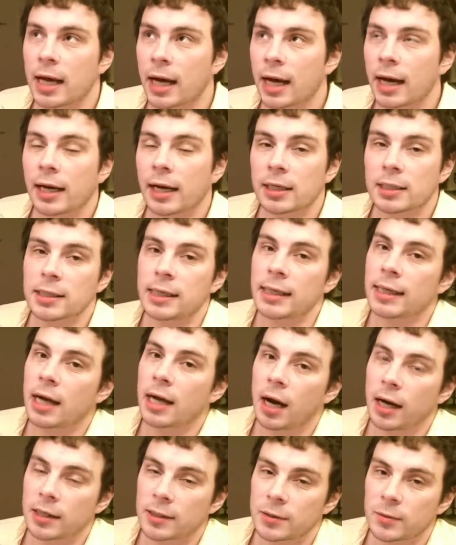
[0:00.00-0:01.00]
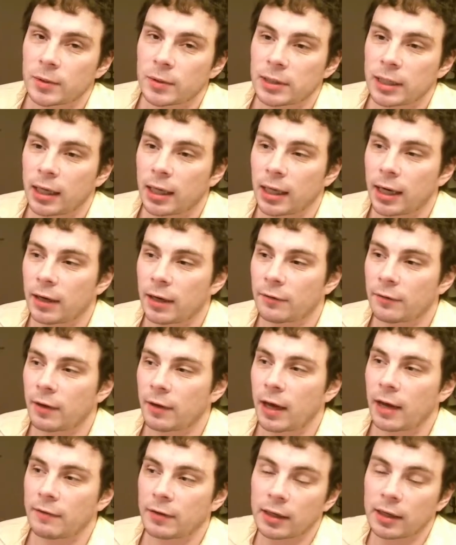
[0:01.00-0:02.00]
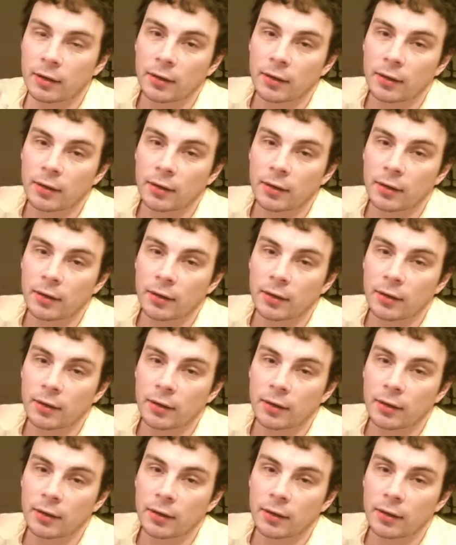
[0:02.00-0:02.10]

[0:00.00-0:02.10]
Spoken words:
are actually cards which are having